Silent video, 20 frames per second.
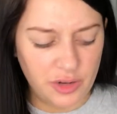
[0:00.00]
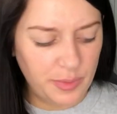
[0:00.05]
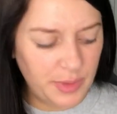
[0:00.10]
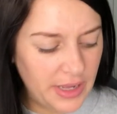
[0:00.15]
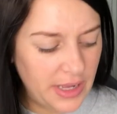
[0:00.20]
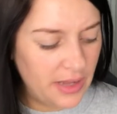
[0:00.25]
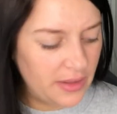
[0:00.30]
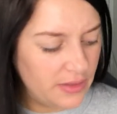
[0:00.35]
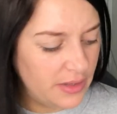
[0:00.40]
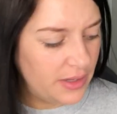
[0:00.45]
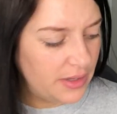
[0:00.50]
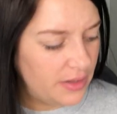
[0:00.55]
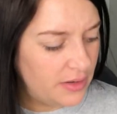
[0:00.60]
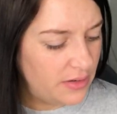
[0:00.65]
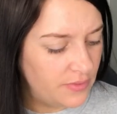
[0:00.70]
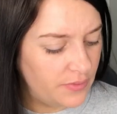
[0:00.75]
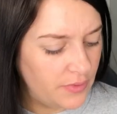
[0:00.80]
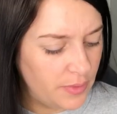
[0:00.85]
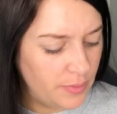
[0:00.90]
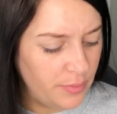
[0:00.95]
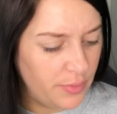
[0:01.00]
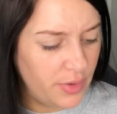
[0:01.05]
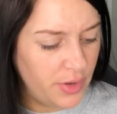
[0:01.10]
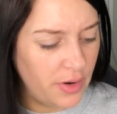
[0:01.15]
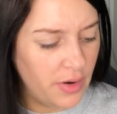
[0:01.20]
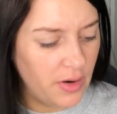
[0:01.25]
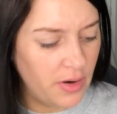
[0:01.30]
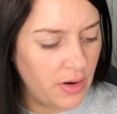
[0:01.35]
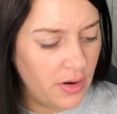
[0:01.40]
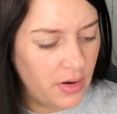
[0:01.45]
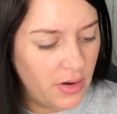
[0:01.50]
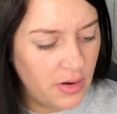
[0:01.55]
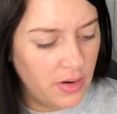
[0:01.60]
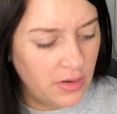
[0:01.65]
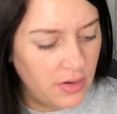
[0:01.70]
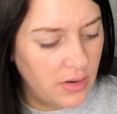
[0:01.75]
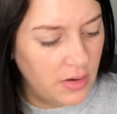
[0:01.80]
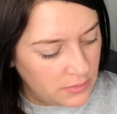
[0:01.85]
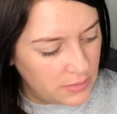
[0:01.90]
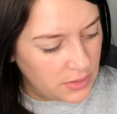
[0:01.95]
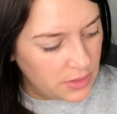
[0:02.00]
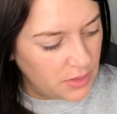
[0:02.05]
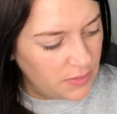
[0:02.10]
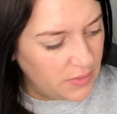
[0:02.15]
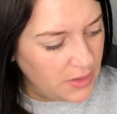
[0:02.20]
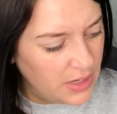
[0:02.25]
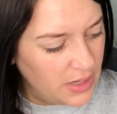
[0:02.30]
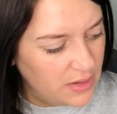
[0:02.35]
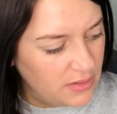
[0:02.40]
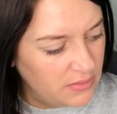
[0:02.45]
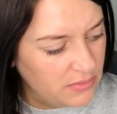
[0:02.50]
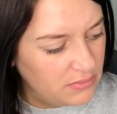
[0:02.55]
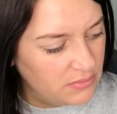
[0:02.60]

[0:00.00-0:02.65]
palette from PUR, don't